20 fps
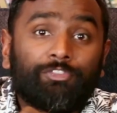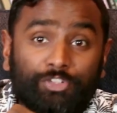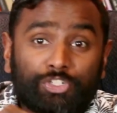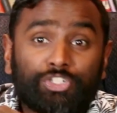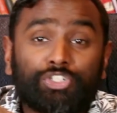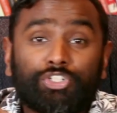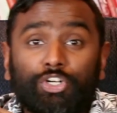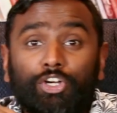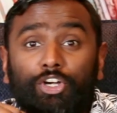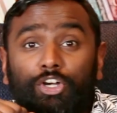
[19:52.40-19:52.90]

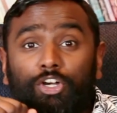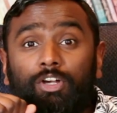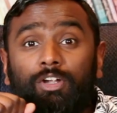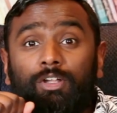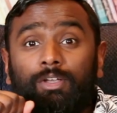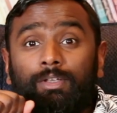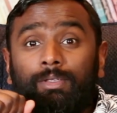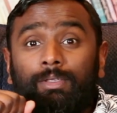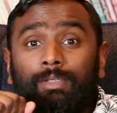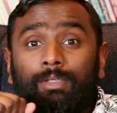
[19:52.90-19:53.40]
for
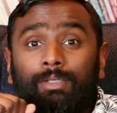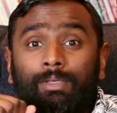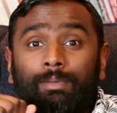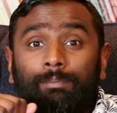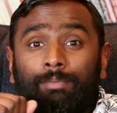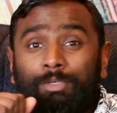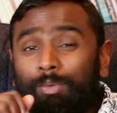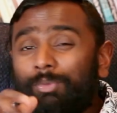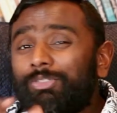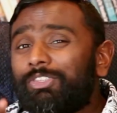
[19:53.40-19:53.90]
sure,
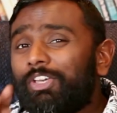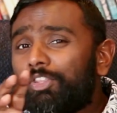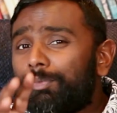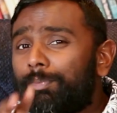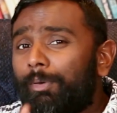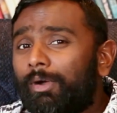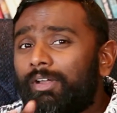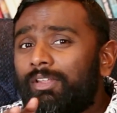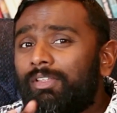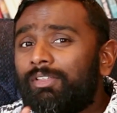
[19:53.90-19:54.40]
but you know what the
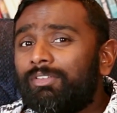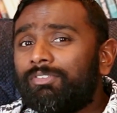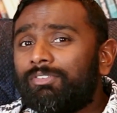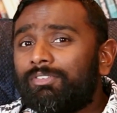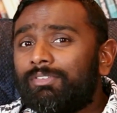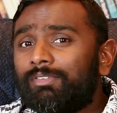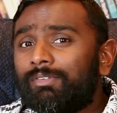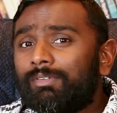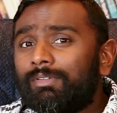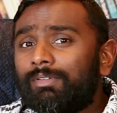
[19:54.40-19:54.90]
other part
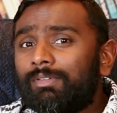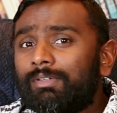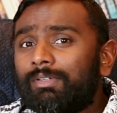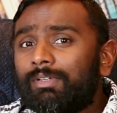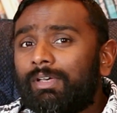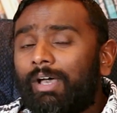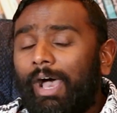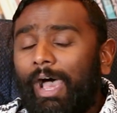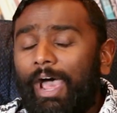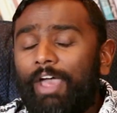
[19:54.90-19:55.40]
is?
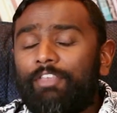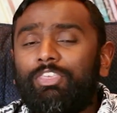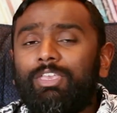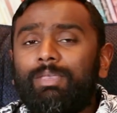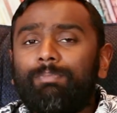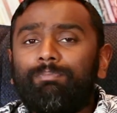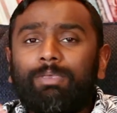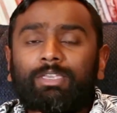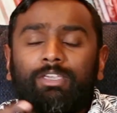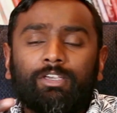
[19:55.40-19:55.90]
I
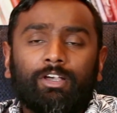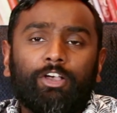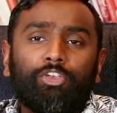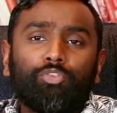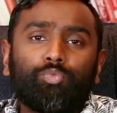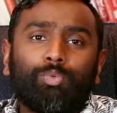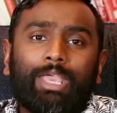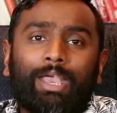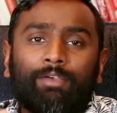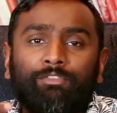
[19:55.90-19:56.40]
think
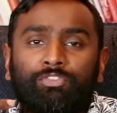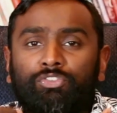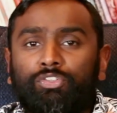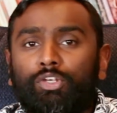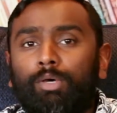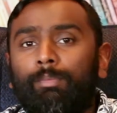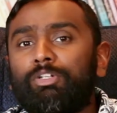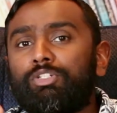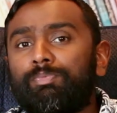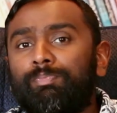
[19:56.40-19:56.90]
because we have
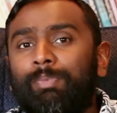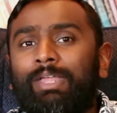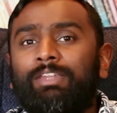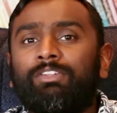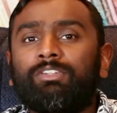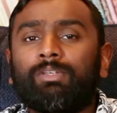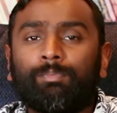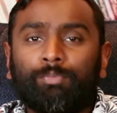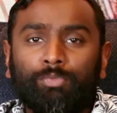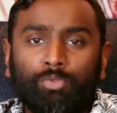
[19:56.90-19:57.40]
so much
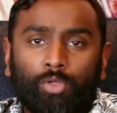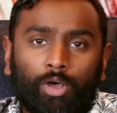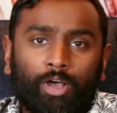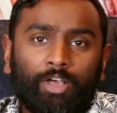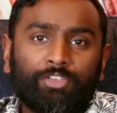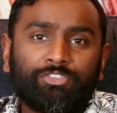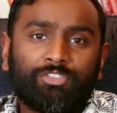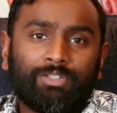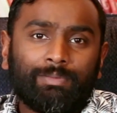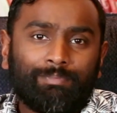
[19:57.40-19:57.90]
pent up
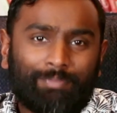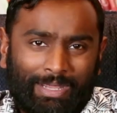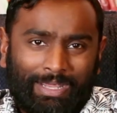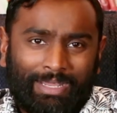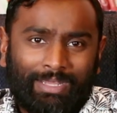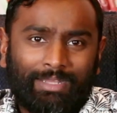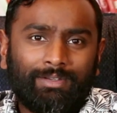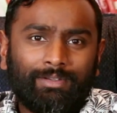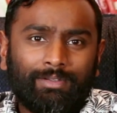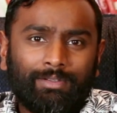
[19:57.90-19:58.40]
loss and
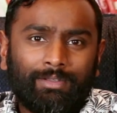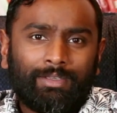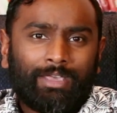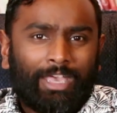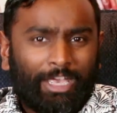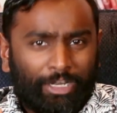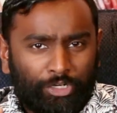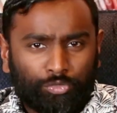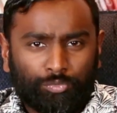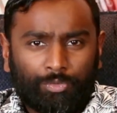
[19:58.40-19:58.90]
pain
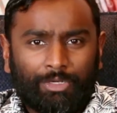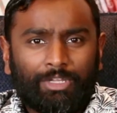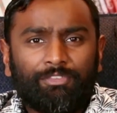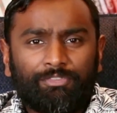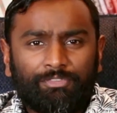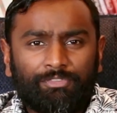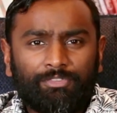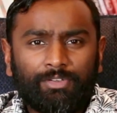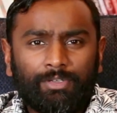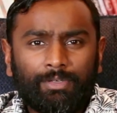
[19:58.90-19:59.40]
and
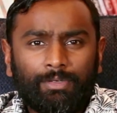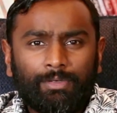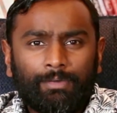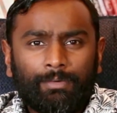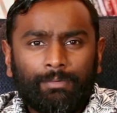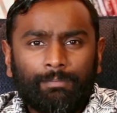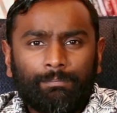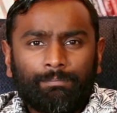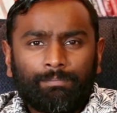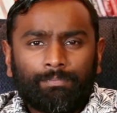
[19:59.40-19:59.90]
grief
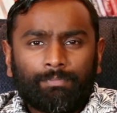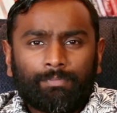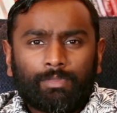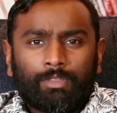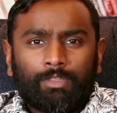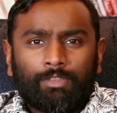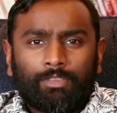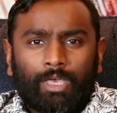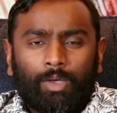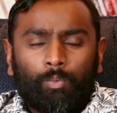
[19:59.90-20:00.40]

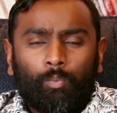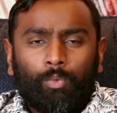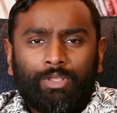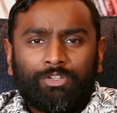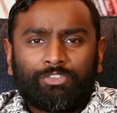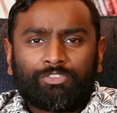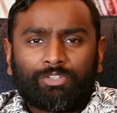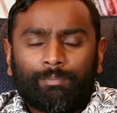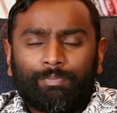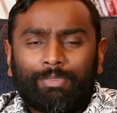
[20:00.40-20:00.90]
that
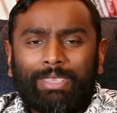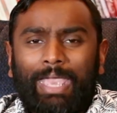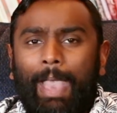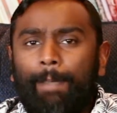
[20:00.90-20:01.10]
when something